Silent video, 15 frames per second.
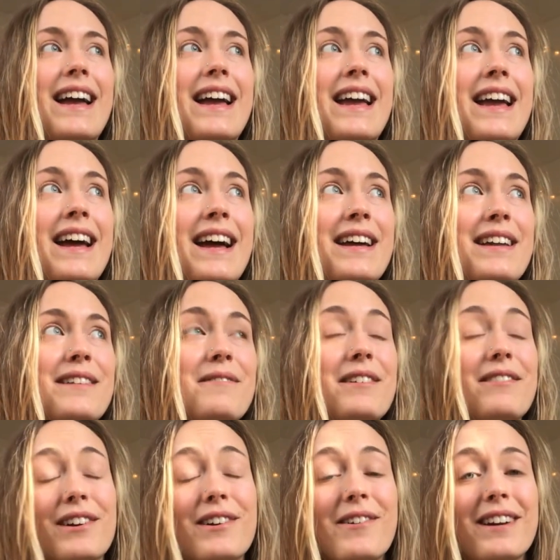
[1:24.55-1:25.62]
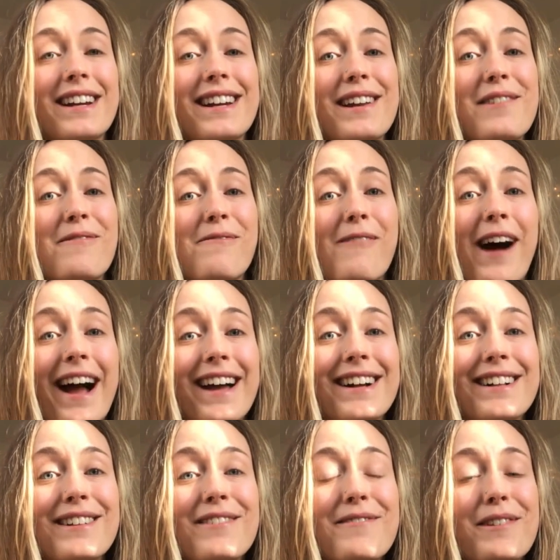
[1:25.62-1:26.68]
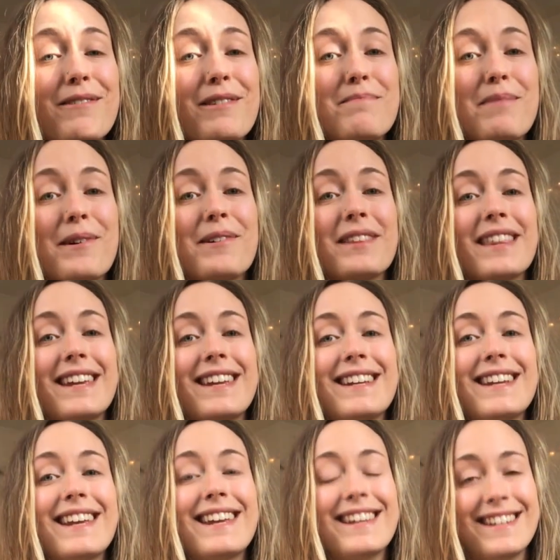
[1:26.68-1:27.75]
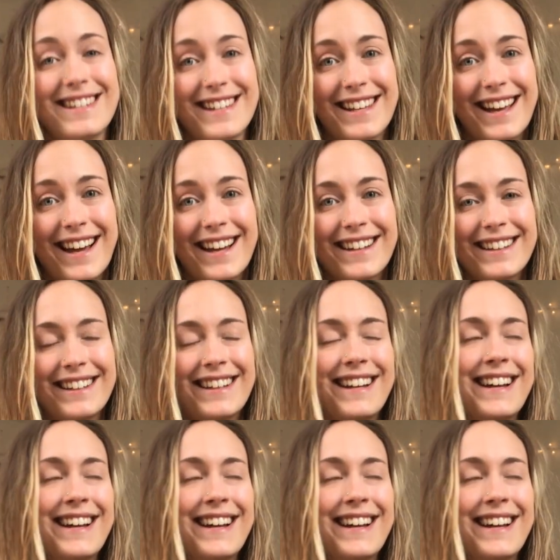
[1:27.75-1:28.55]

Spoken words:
And we recorded it while we were both in India.